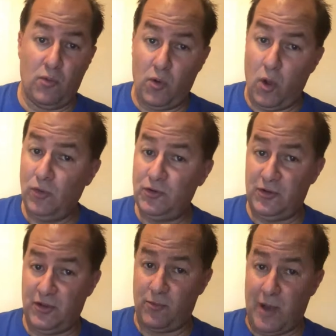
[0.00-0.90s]

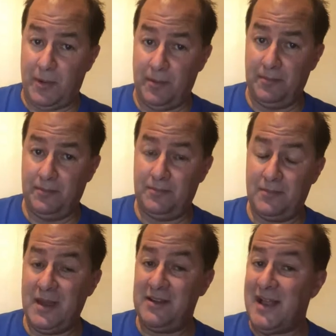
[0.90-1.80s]
holsters his weapon
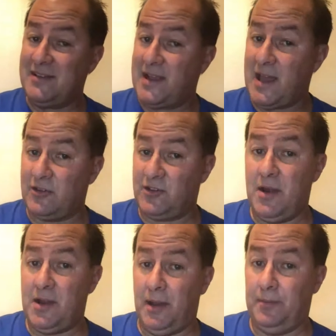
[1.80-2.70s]
and decides to take out a
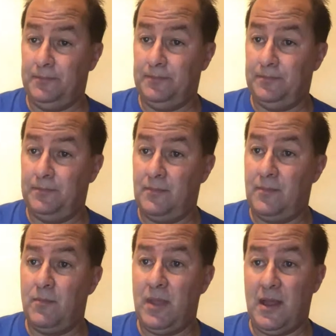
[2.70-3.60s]
stun gun
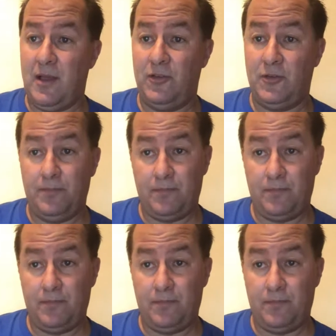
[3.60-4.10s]
because,